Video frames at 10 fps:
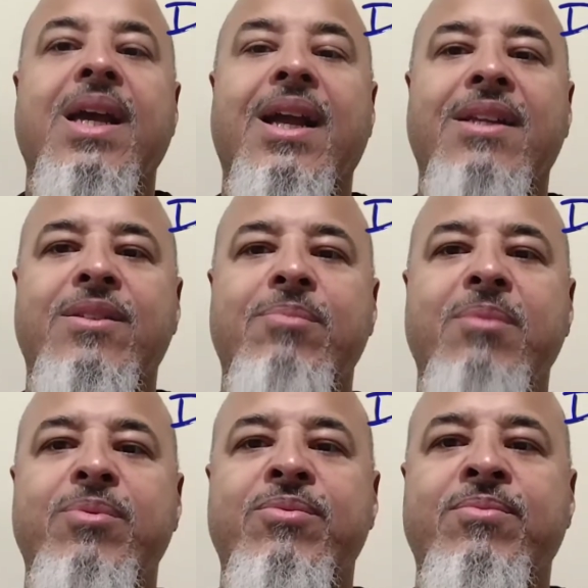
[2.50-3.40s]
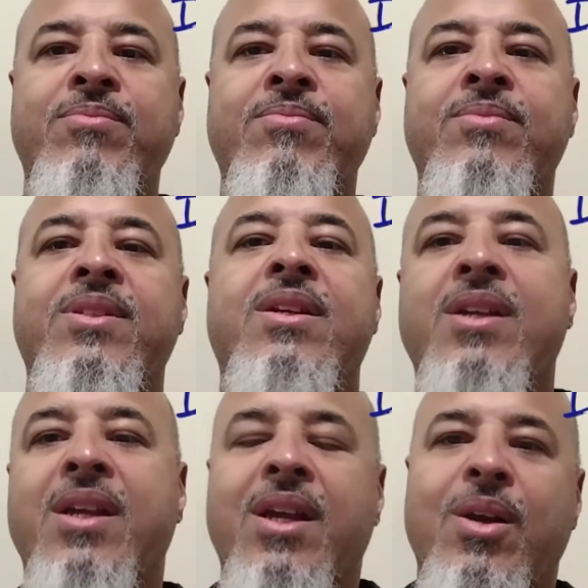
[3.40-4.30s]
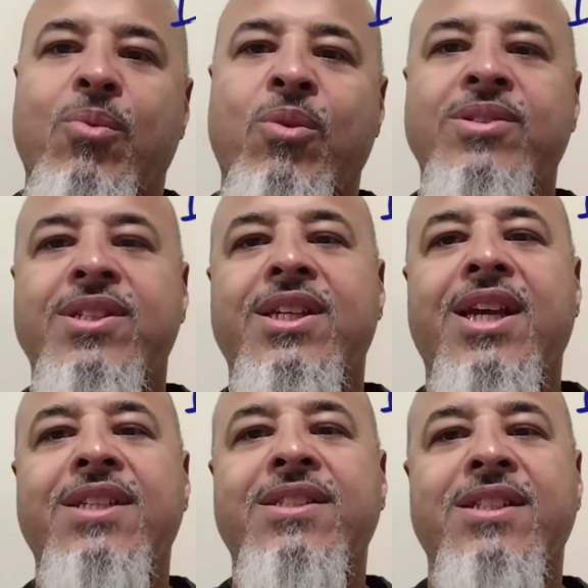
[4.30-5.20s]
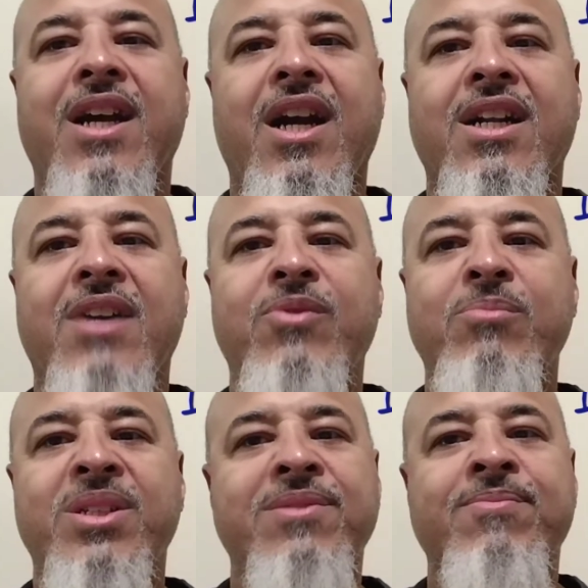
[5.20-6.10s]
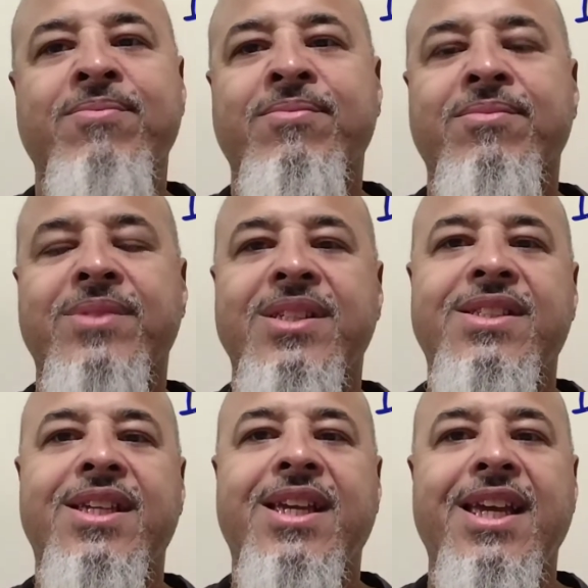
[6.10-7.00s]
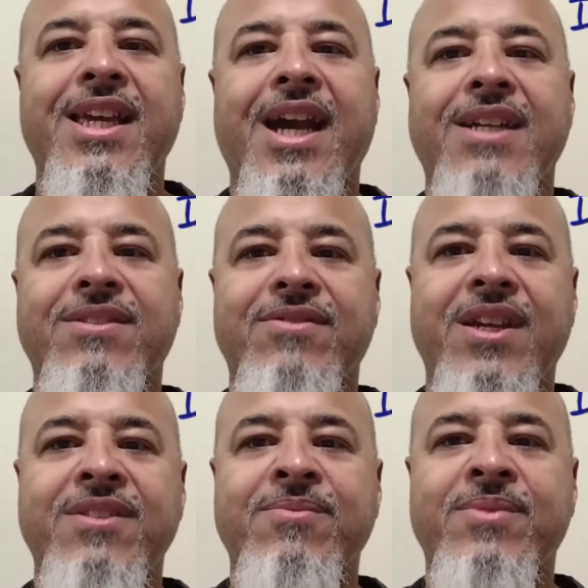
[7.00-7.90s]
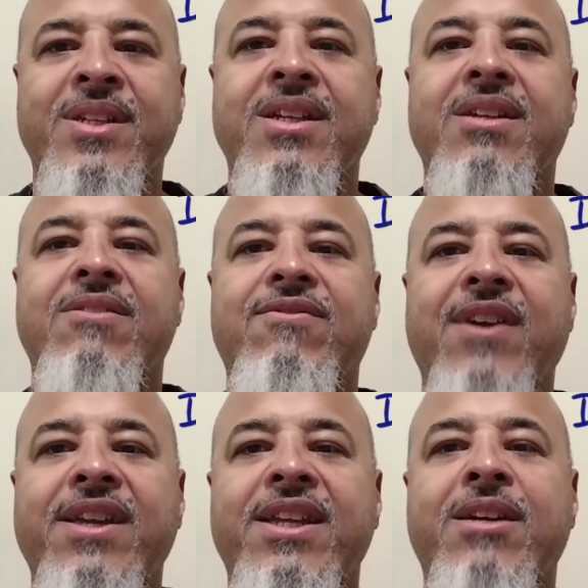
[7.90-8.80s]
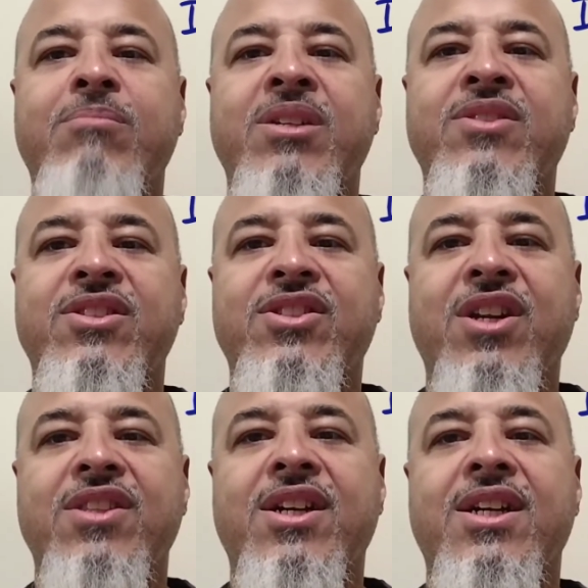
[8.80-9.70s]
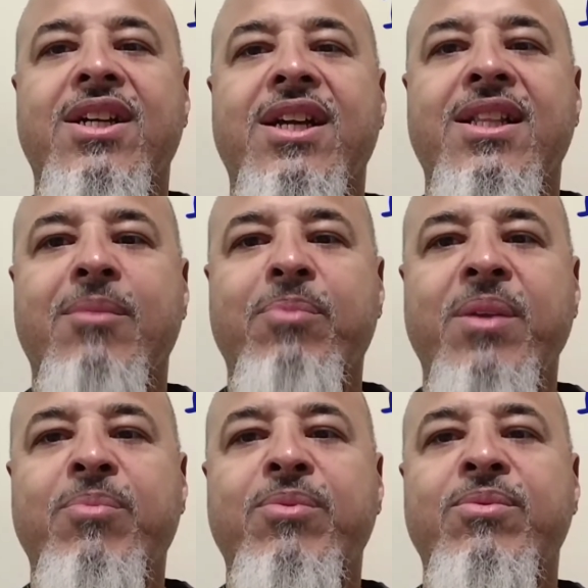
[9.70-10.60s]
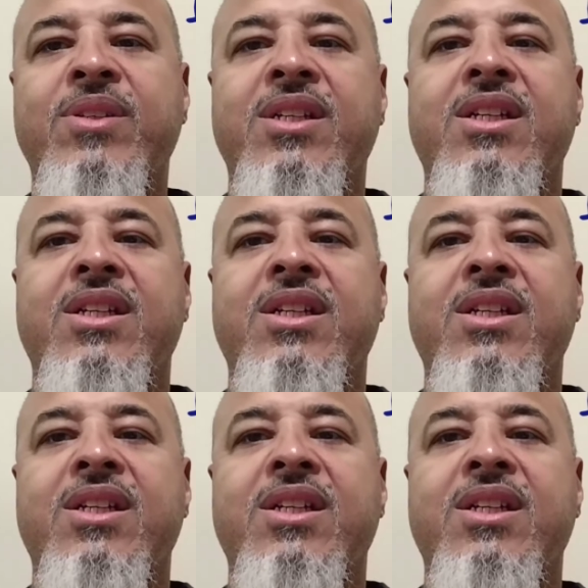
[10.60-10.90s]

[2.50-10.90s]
I got you, people. Once again, our government is in chaos, right? Fighting amongst each other, and the people